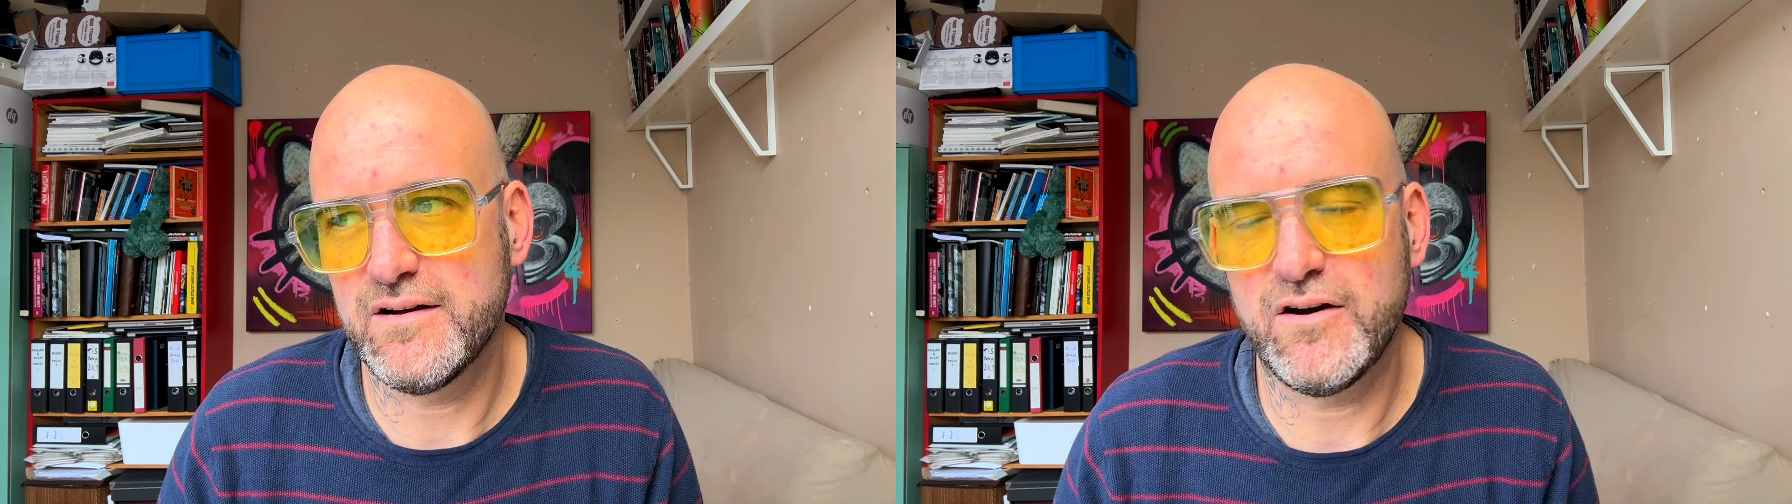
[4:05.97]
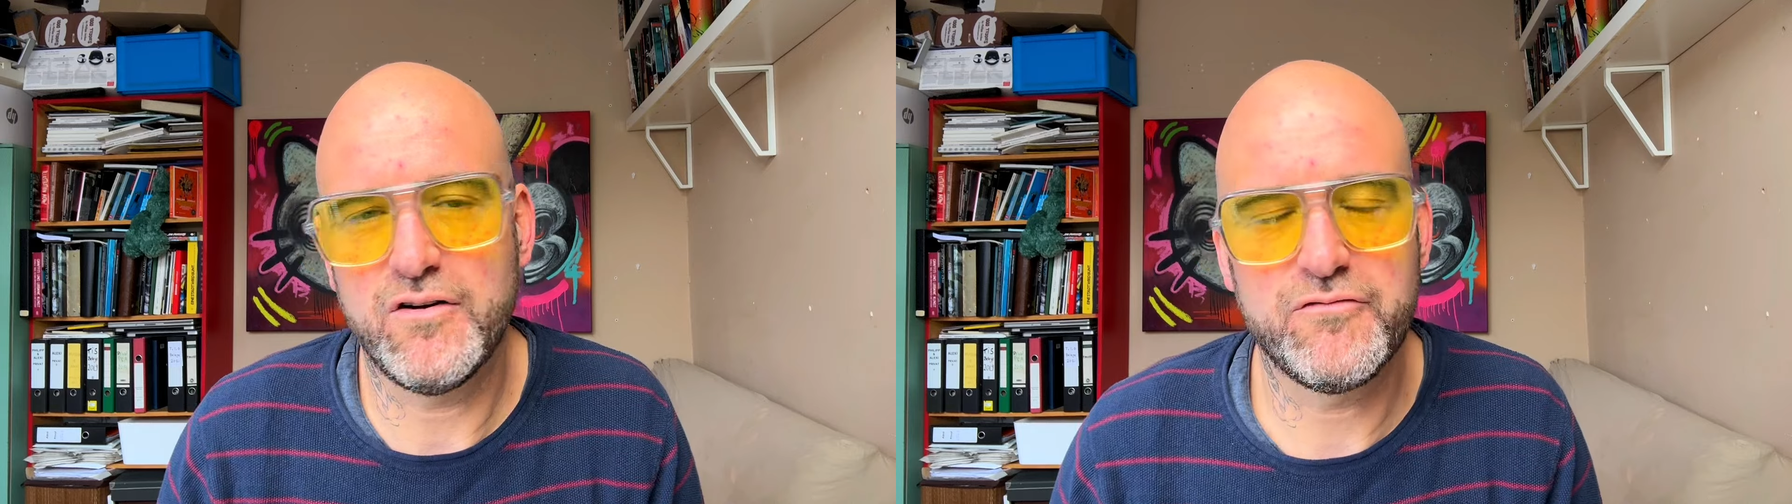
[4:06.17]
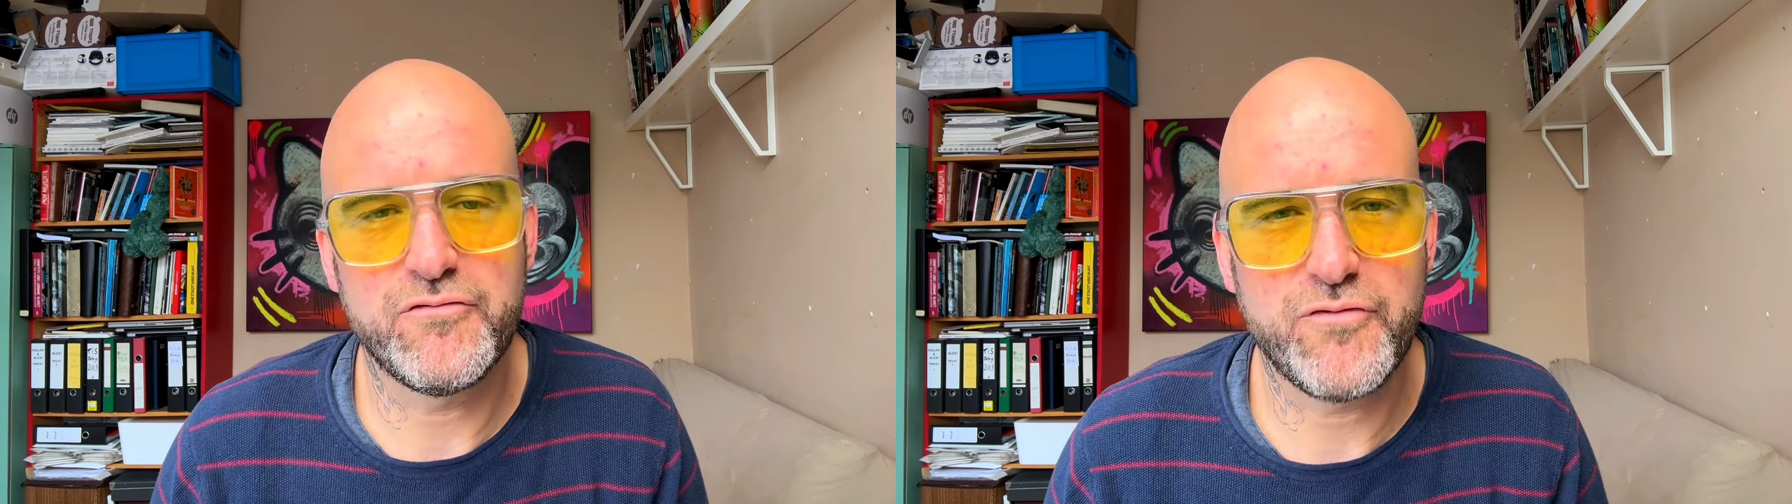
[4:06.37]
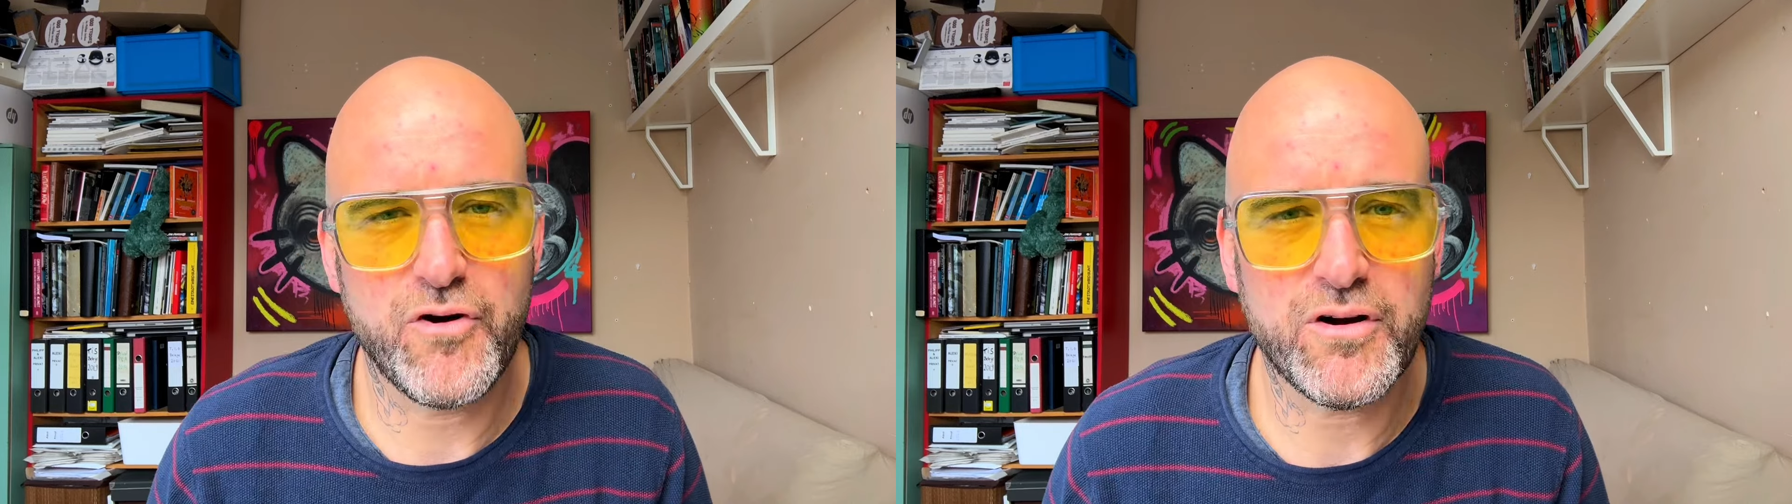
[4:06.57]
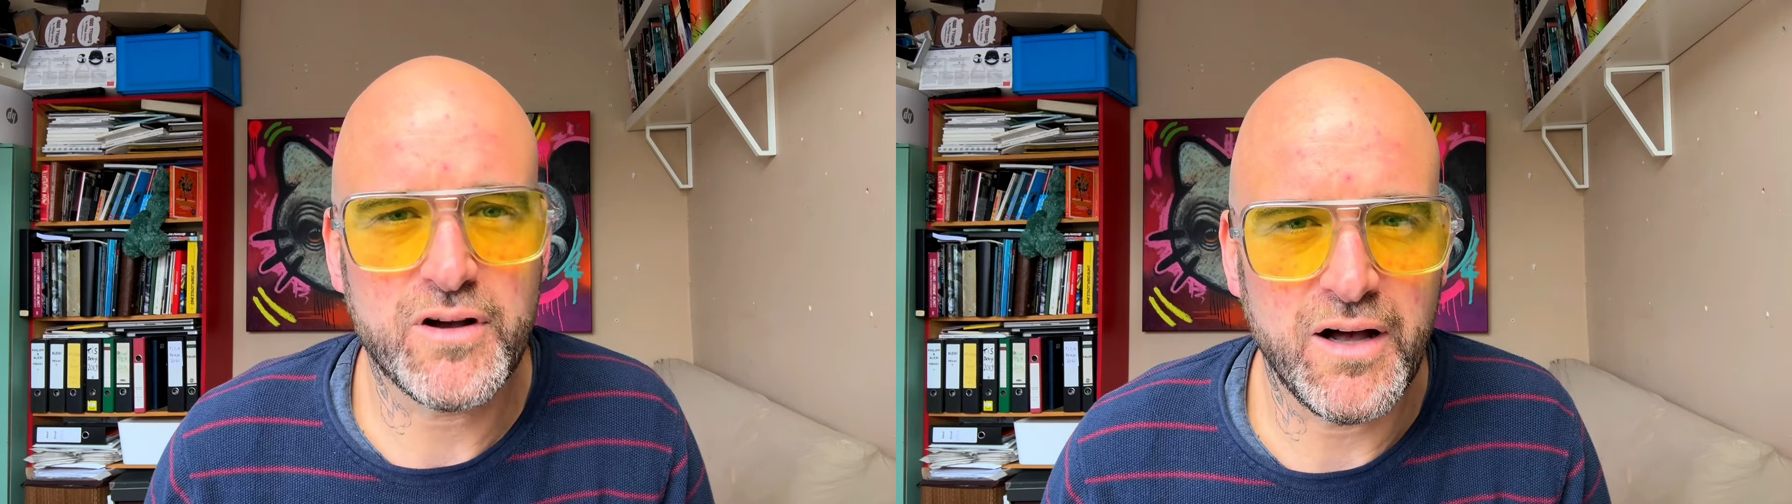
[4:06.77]
of
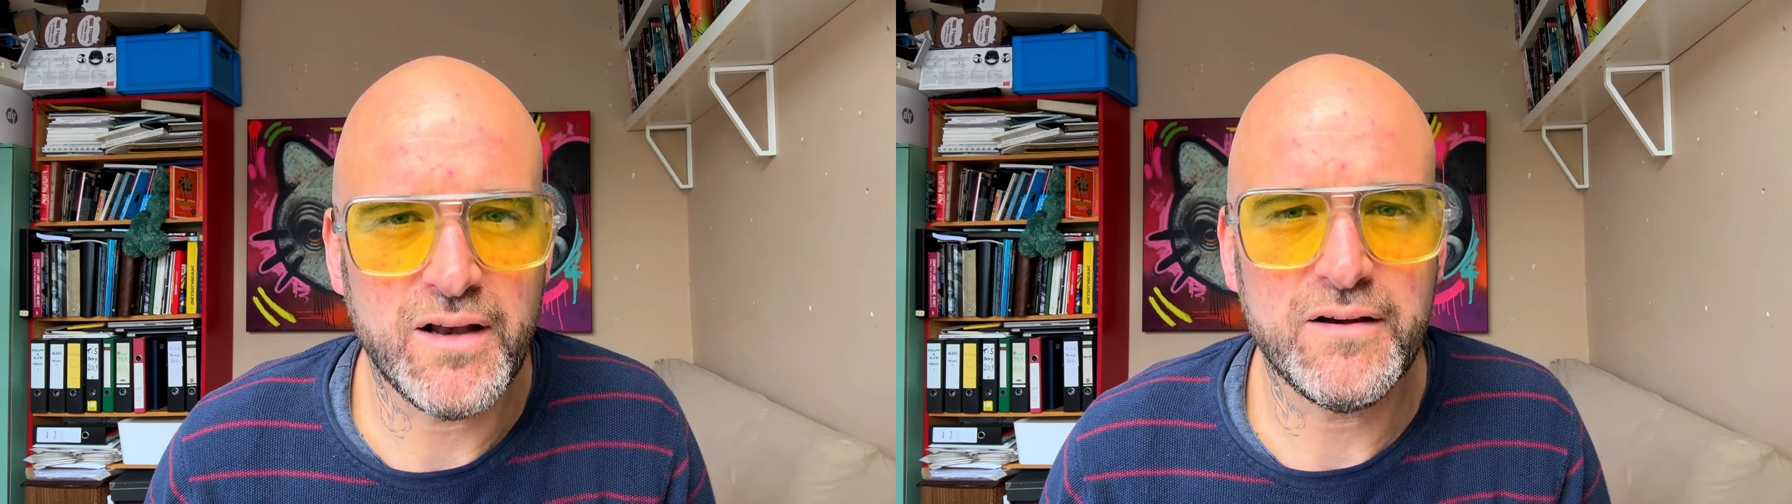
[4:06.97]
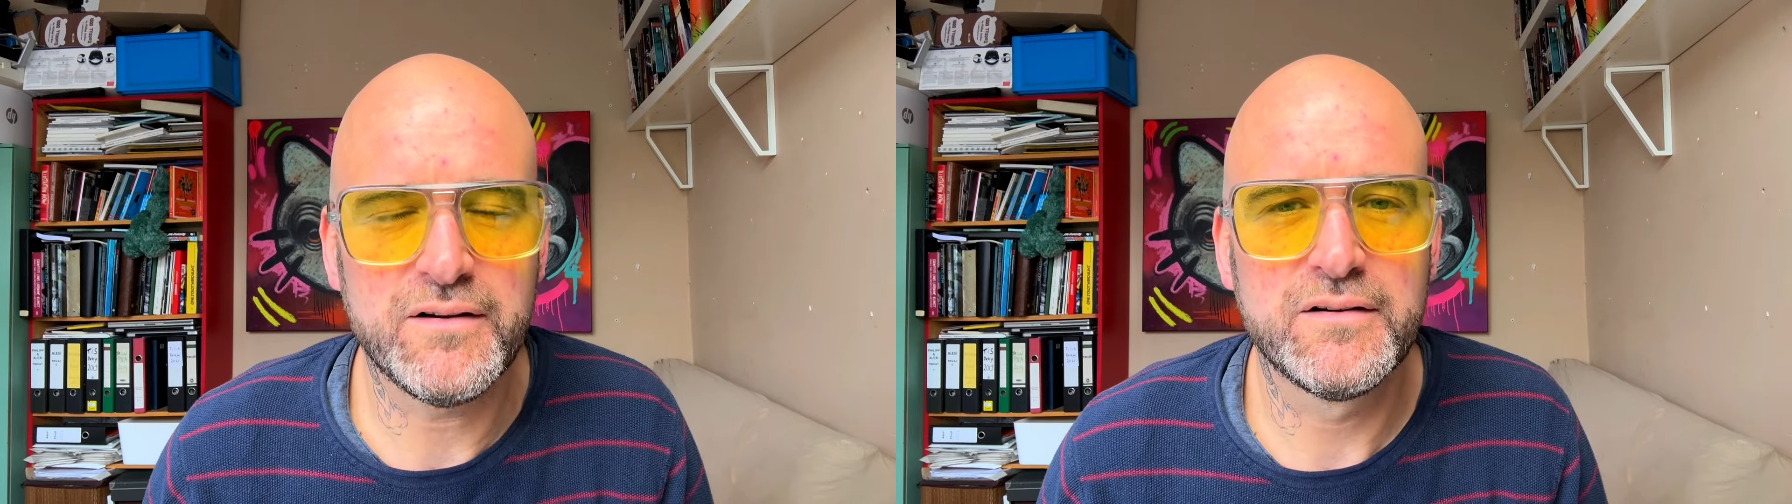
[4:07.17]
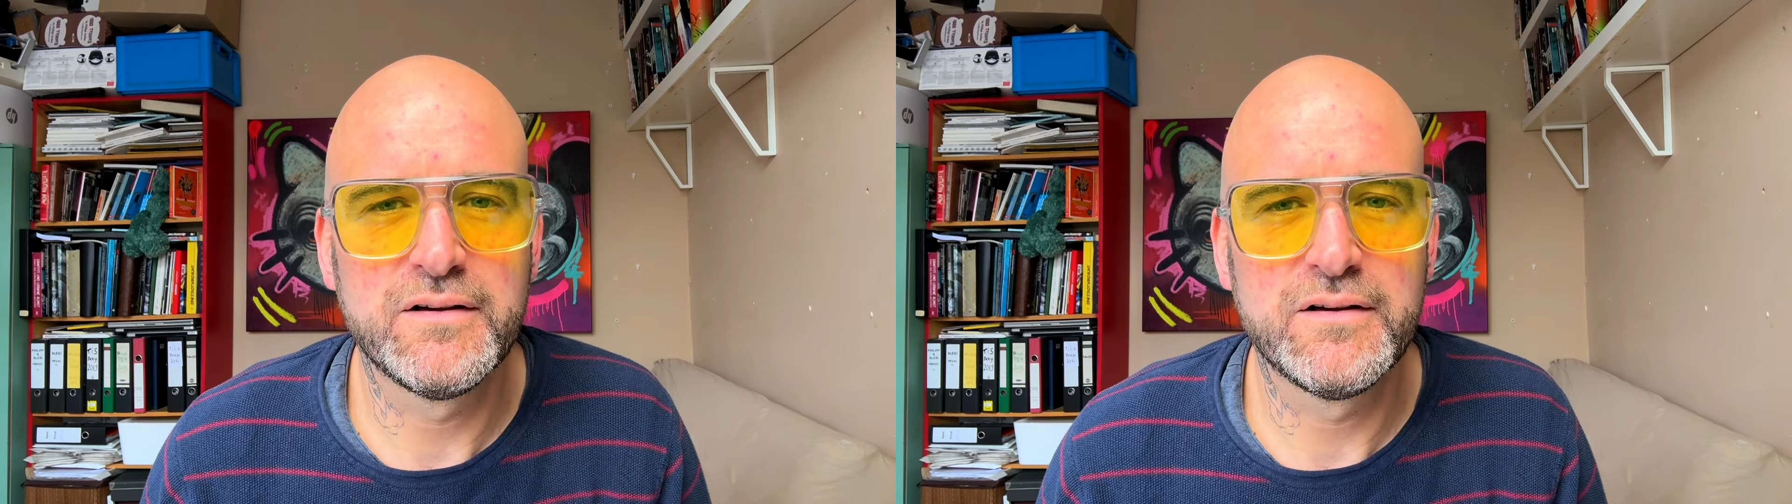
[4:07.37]
fur color,